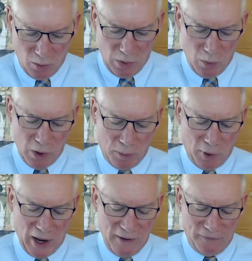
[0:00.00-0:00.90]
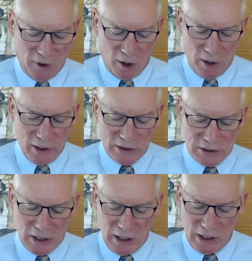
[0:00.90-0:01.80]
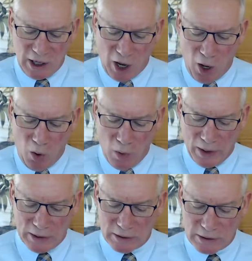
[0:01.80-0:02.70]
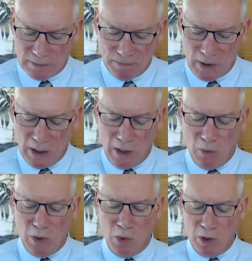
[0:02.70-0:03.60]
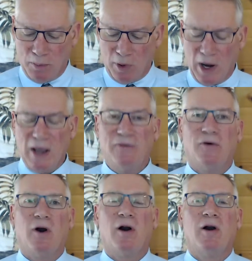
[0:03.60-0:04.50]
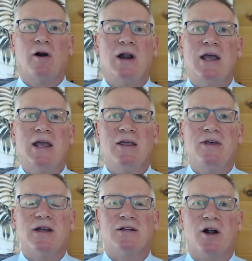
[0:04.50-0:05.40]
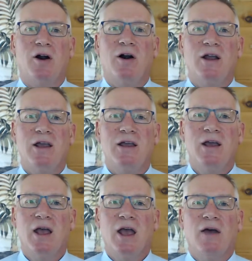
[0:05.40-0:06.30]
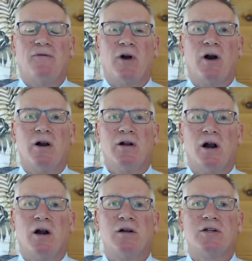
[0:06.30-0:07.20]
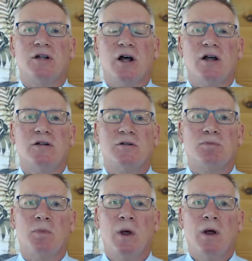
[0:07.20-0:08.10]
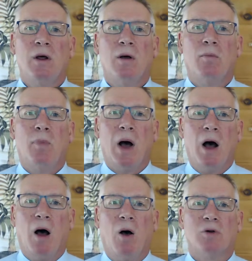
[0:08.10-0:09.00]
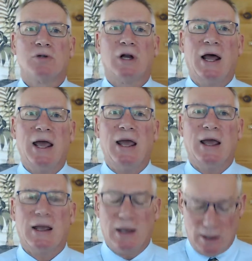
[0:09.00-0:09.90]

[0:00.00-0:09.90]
We want to pray for Ernestine Owens, and we want to pray for her knee that's hurting and for her, her son's Paul's leg.